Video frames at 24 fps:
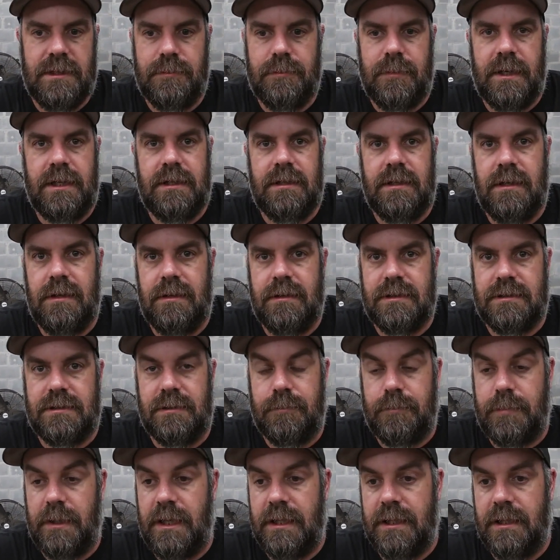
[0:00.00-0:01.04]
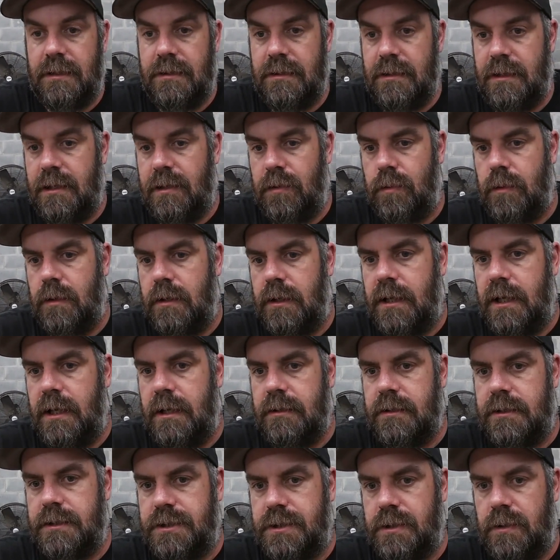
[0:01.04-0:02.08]
You might notice I'm banging a lot of work
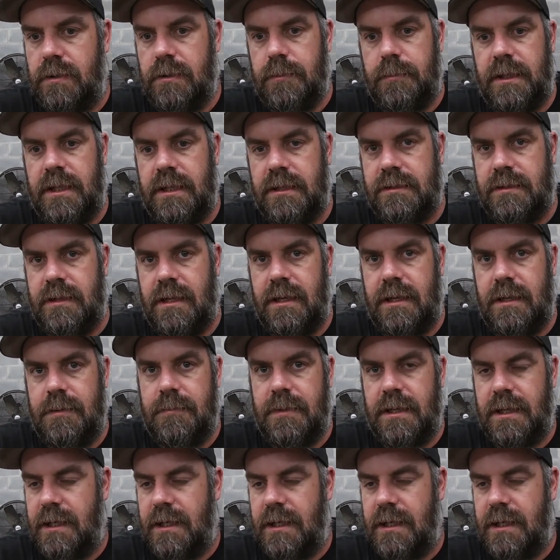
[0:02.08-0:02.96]
out in a short amount of time.